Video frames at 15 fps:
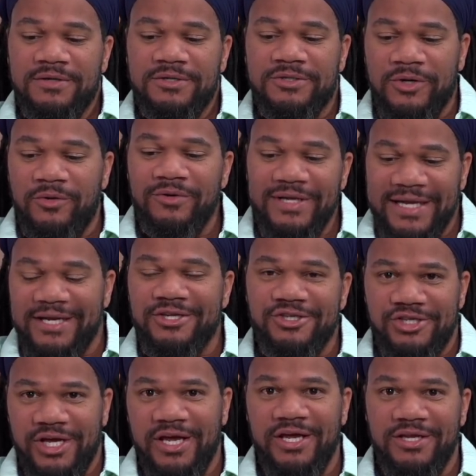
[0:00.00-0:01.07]
Don't let it
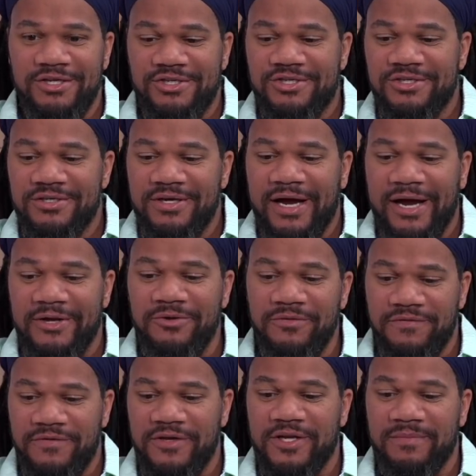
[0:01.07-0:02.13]
change how you
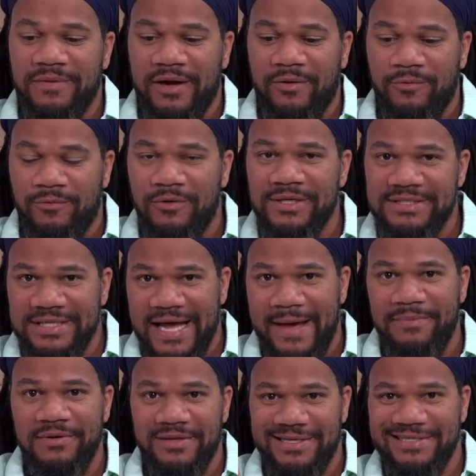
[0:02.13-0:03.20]
feel about what's
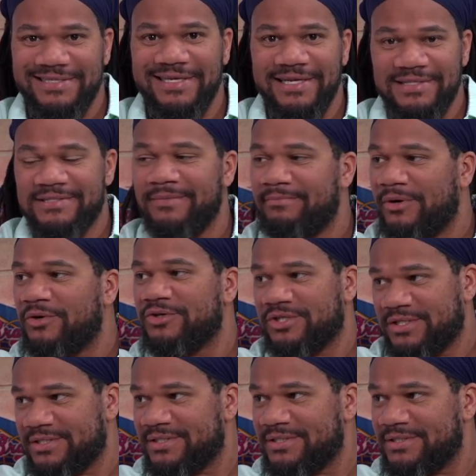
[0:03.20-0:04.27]
happened to this kid's
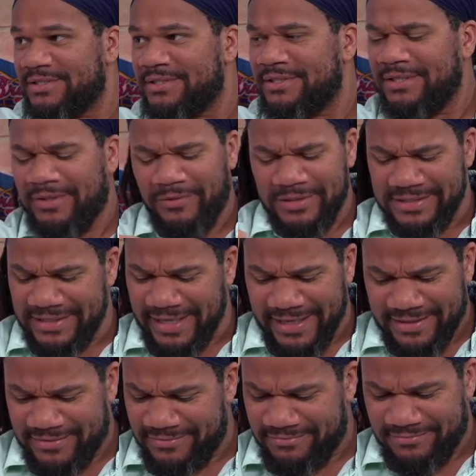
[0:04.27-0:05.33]
emotions. What is he
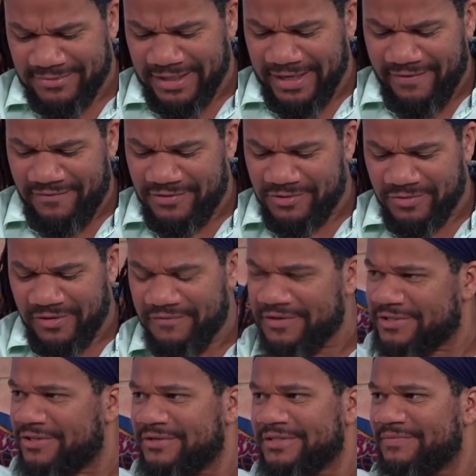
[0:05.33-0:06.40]
like 11, 12
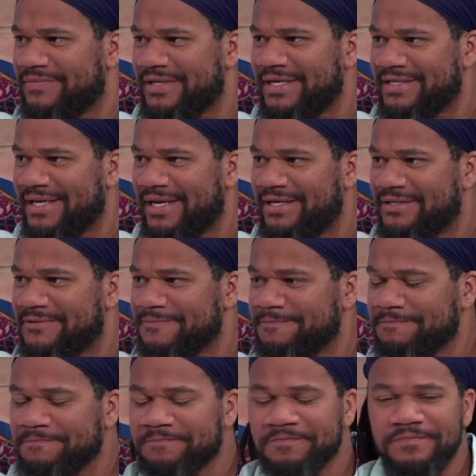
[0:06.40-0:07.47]
years old, something, something like that? Something like
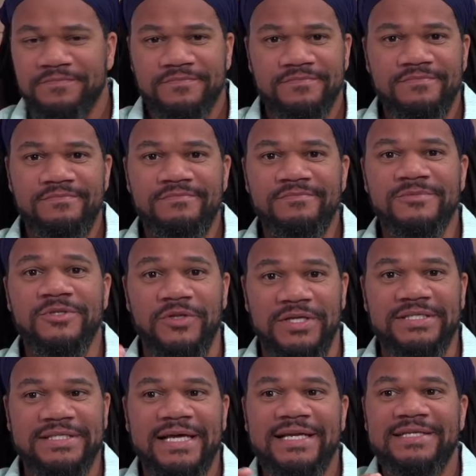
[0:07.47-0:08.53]
that, yeah. So
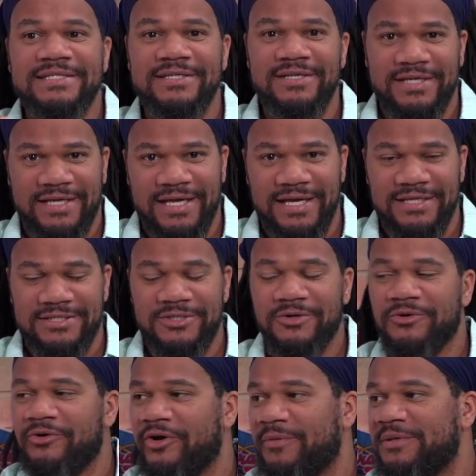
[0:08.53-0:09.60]
this kid is still a kid. He's
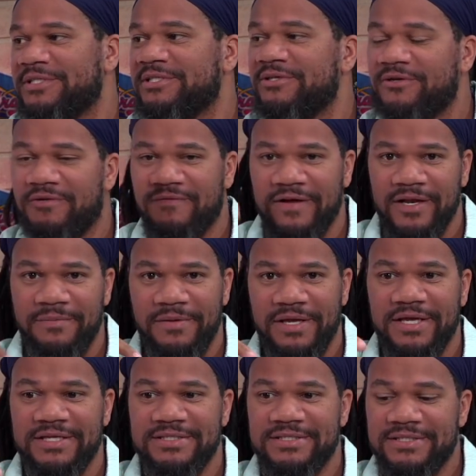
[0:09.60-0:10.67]
still growing up. He's still
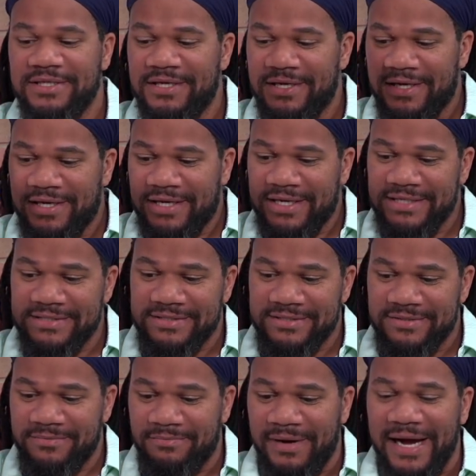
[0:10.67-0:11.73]
developing his
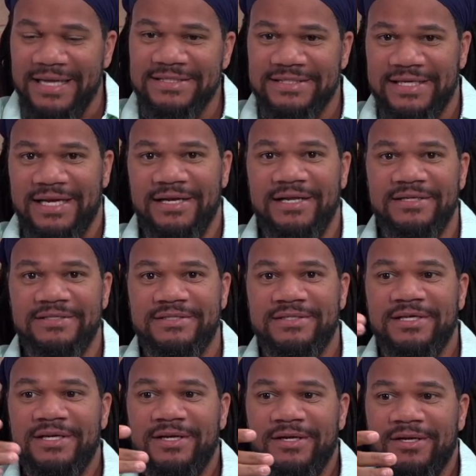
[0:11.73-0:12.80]
his mindset and
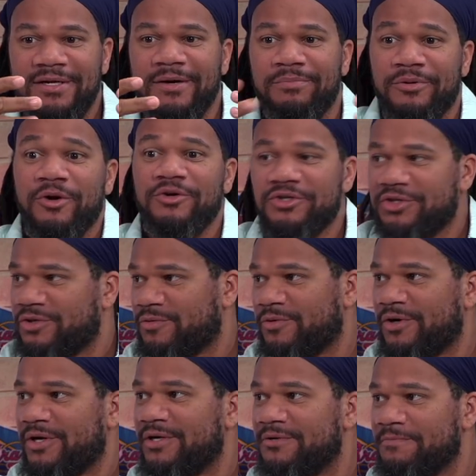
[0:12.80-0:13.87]
his approach to the
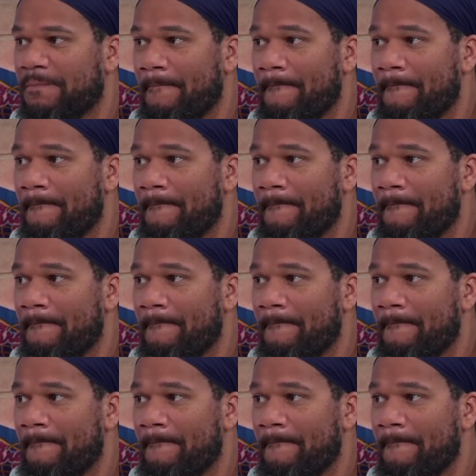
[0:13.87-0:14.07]
world